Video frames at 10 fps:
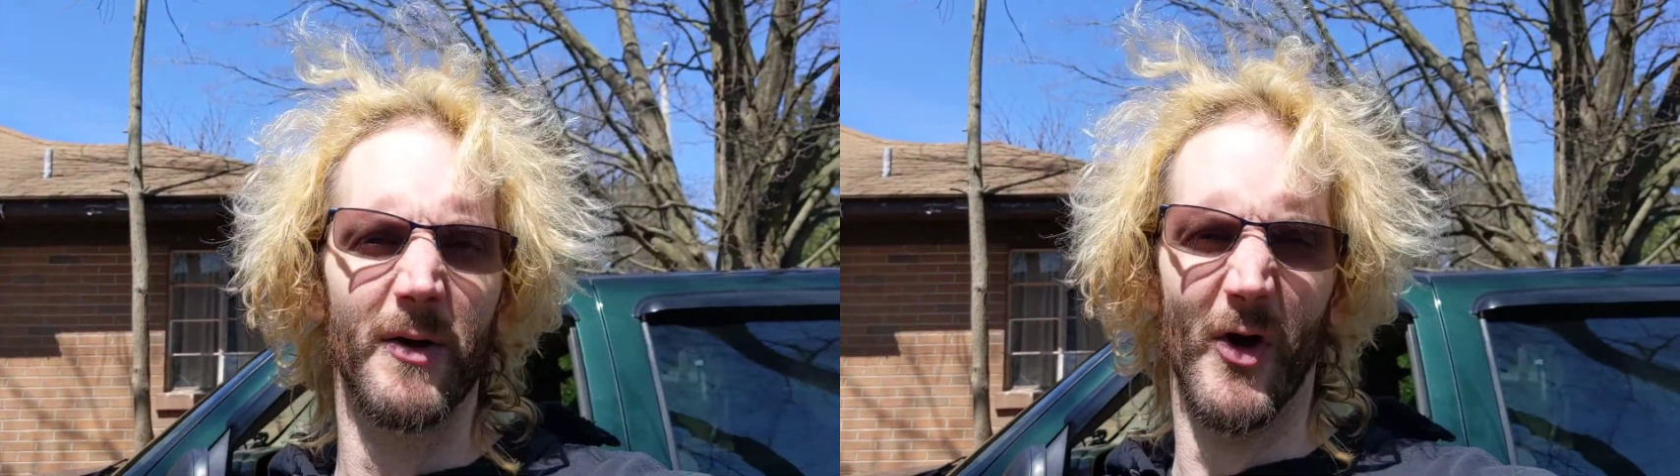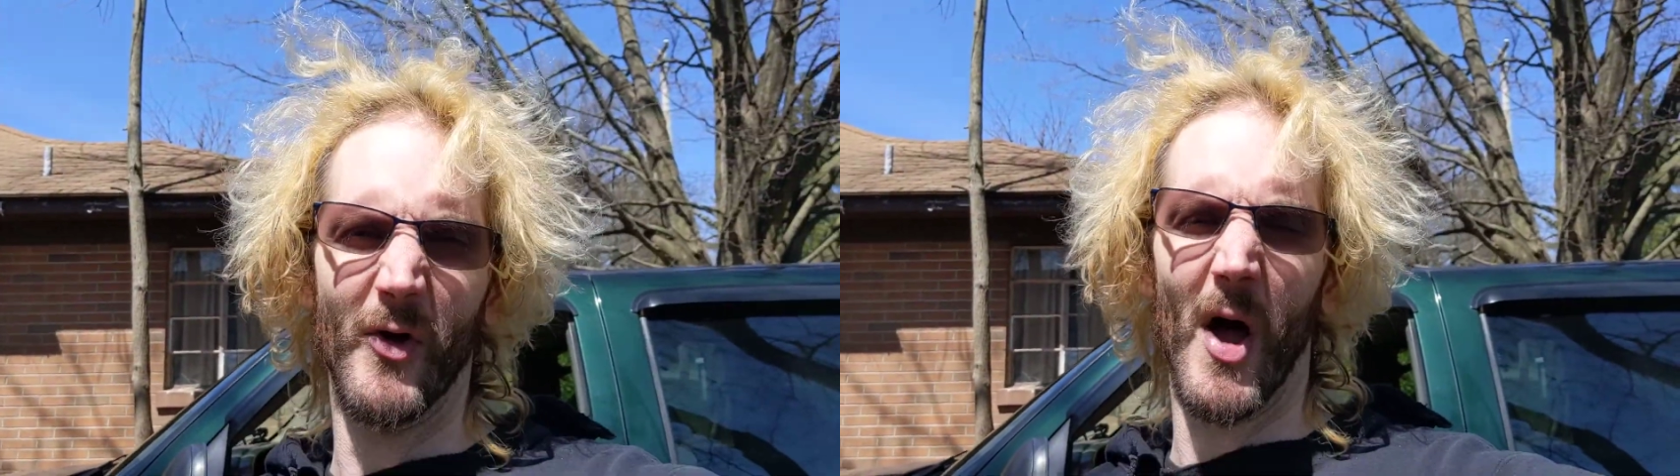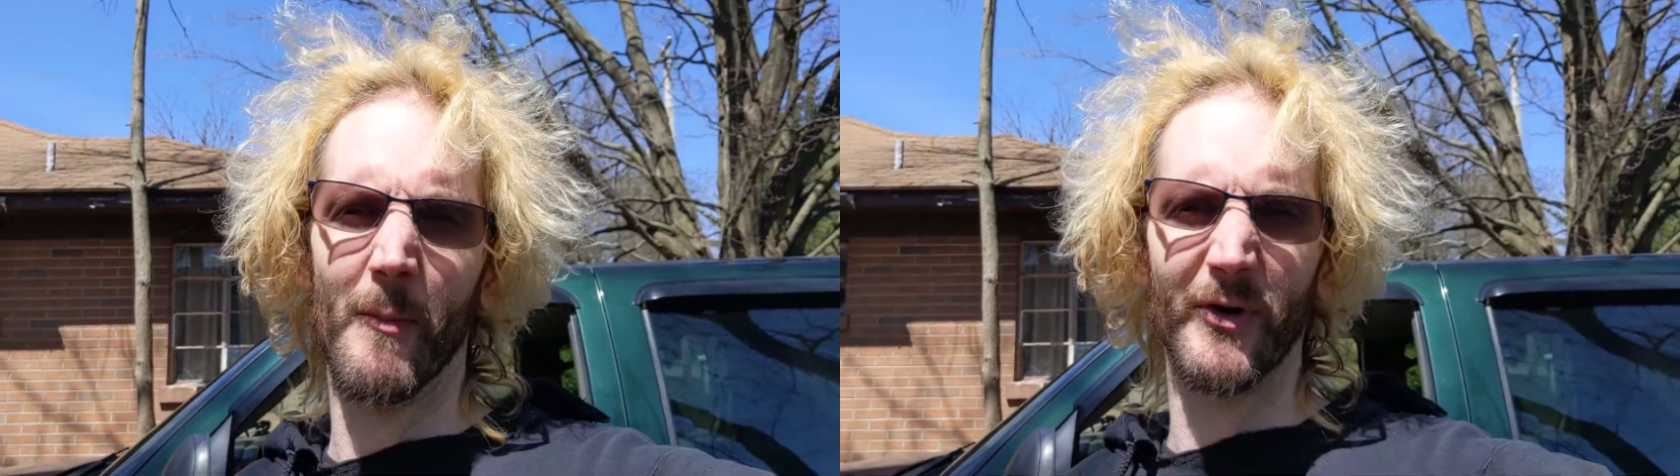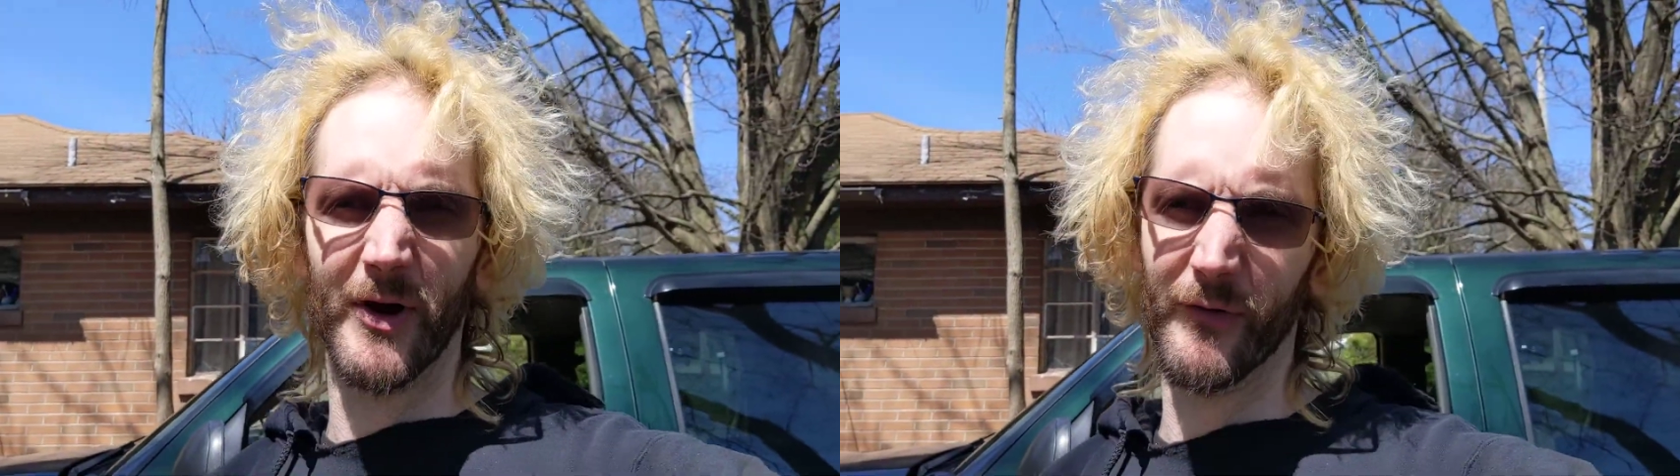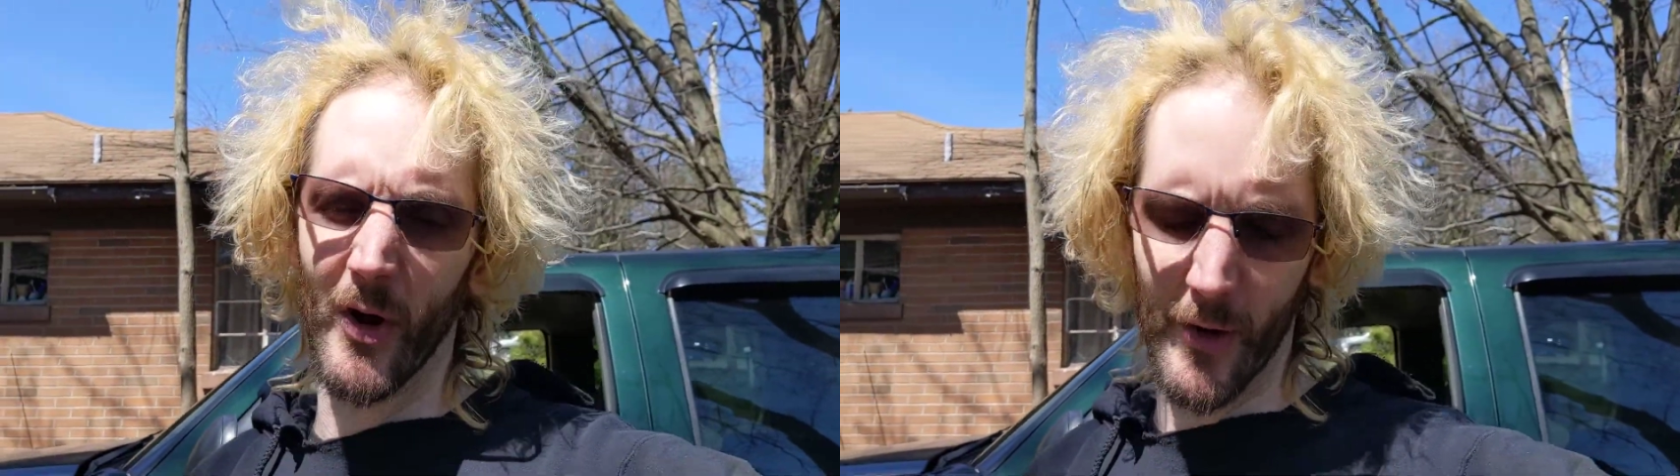Don't know how much
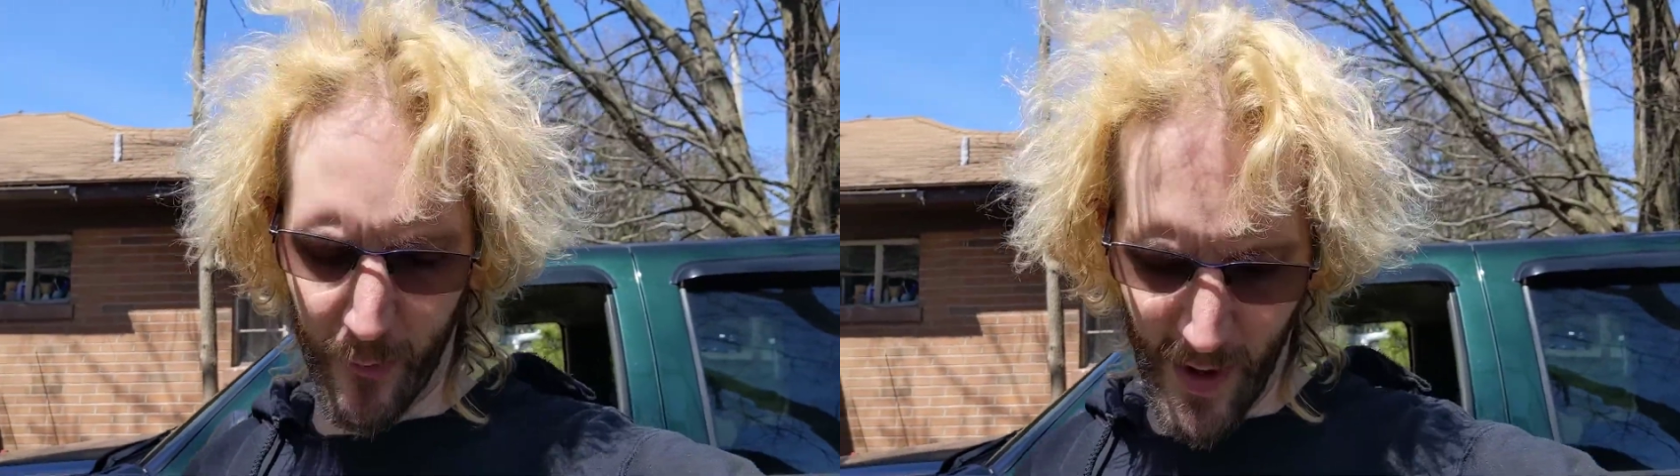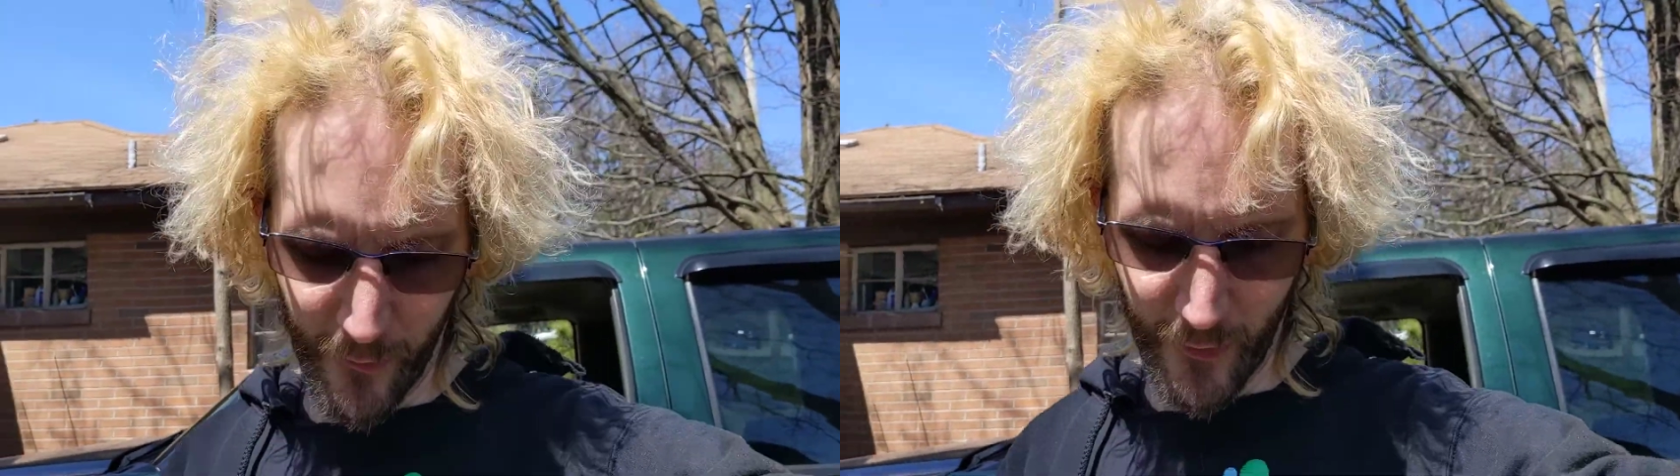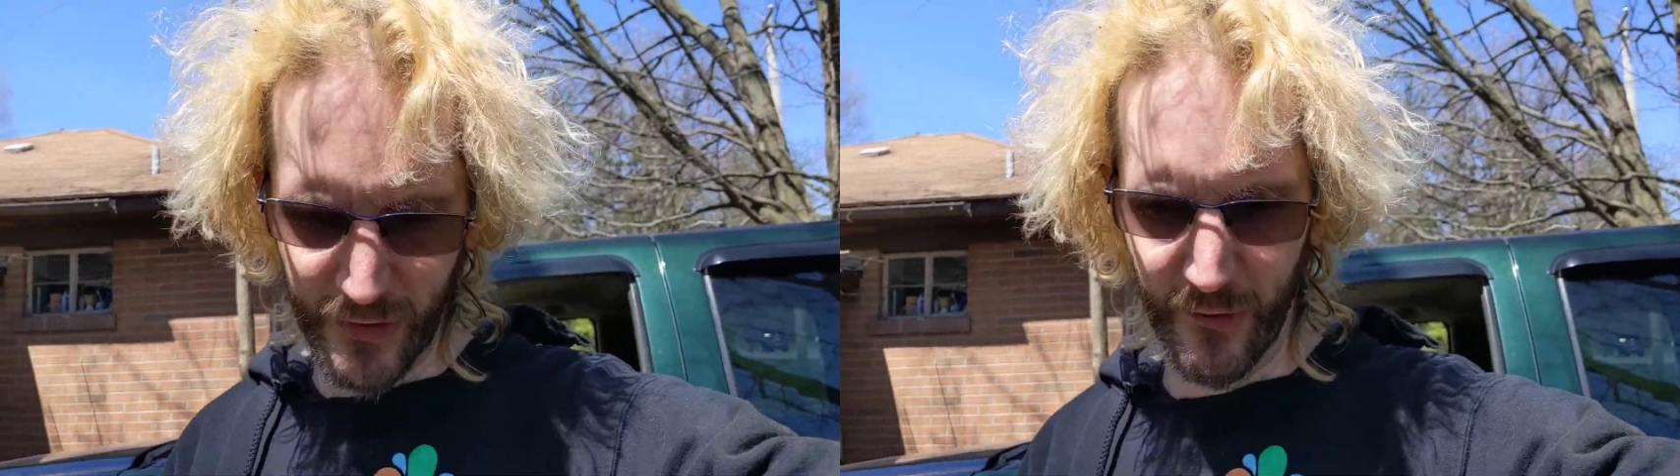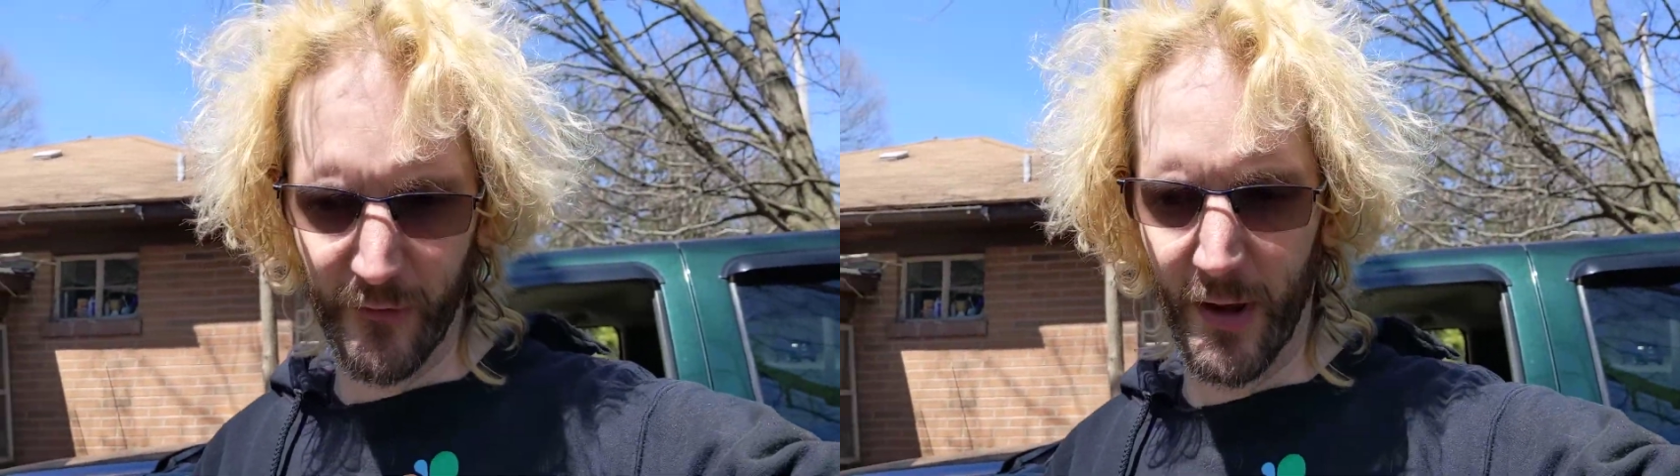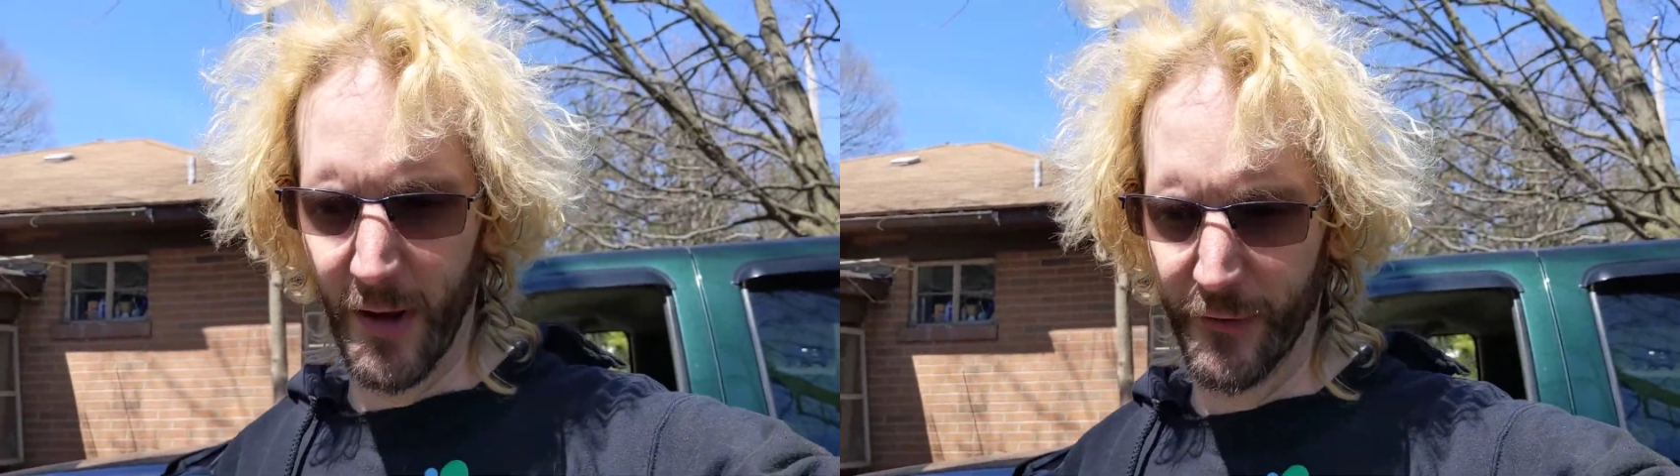I've talked about the
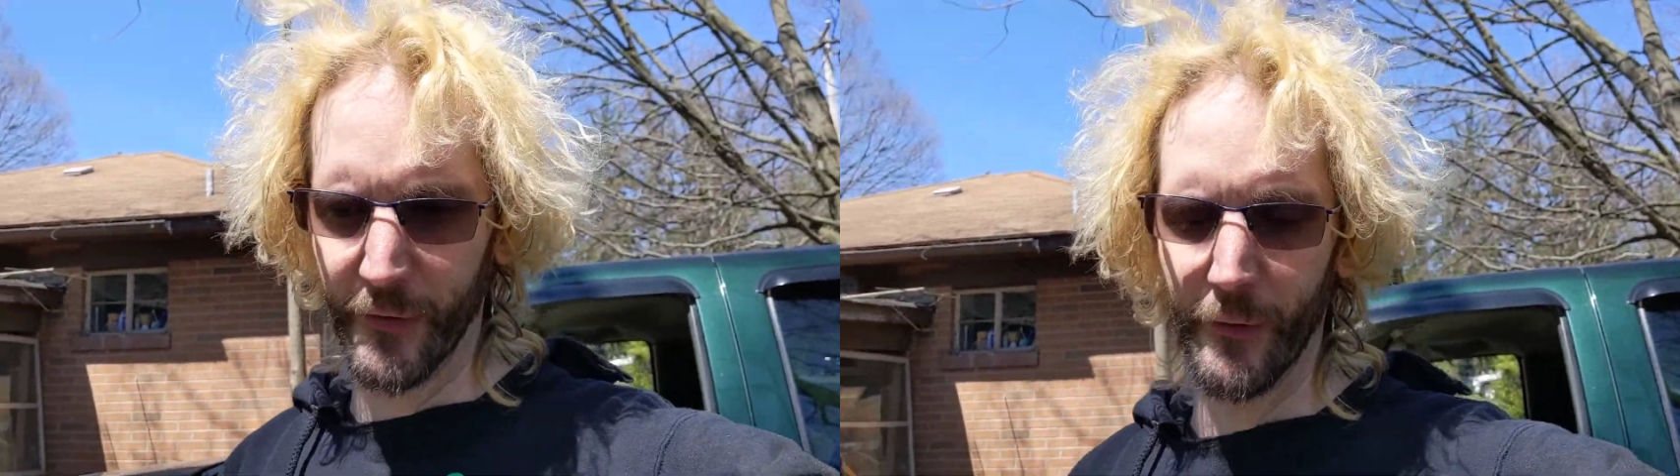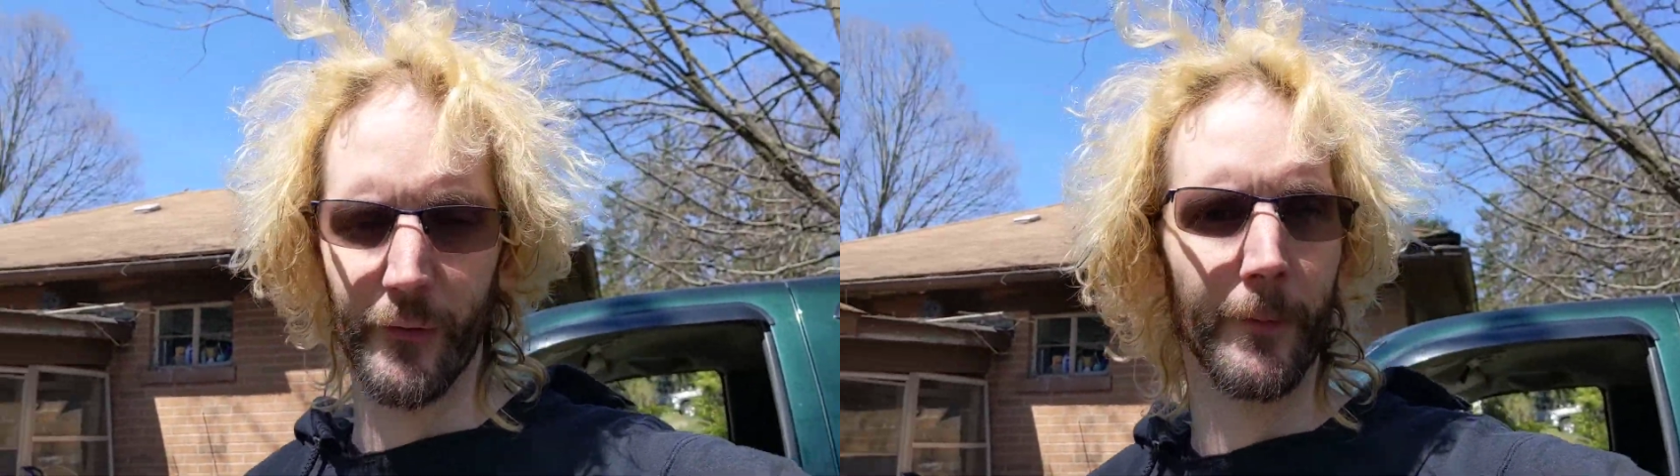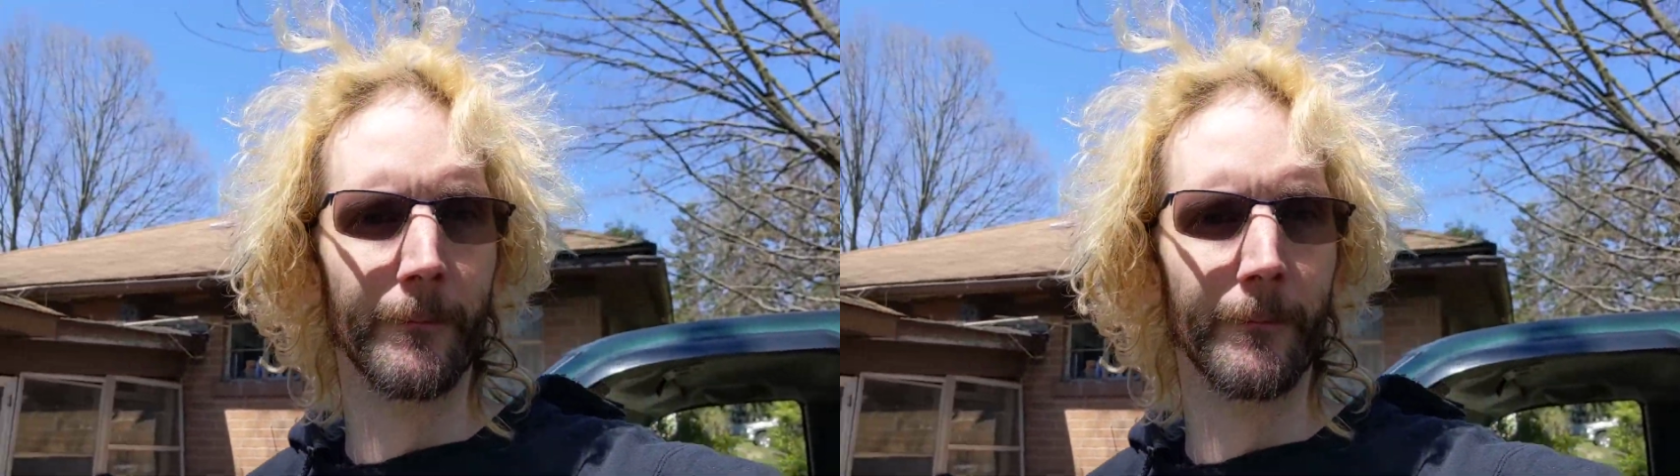shifting issues.